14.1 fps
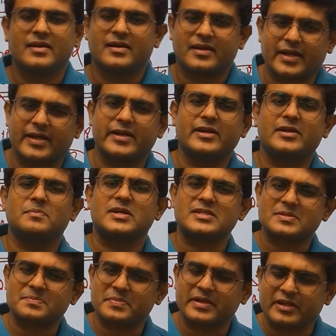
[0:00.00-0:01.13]
credit must
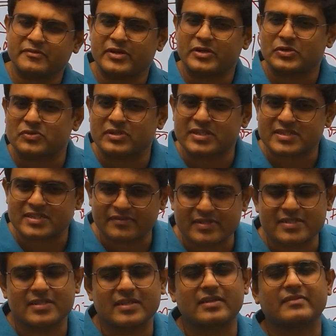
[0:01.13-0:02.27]
be given to the civil
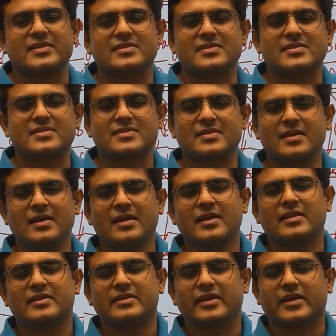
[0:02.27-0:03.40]
servants.
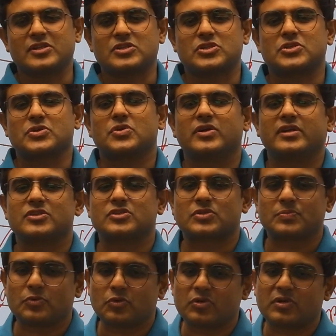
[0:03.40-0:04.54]
They ensured a
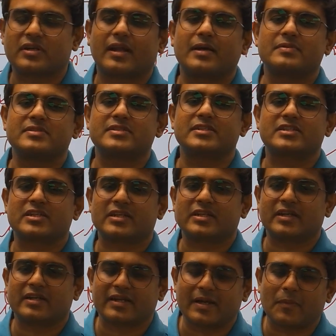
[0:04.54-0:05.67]
smooth transition
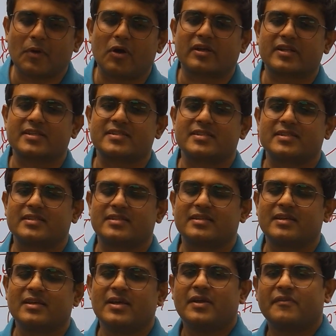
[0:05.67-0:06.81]
in democracy
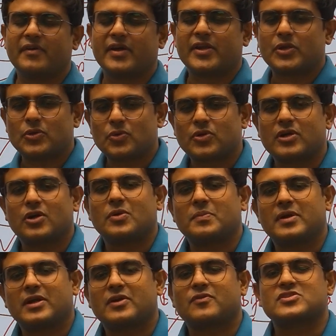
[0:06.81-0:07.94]
when new government
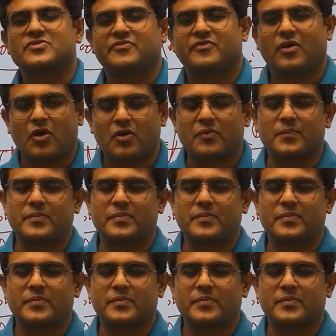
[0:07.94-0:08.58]
was formed.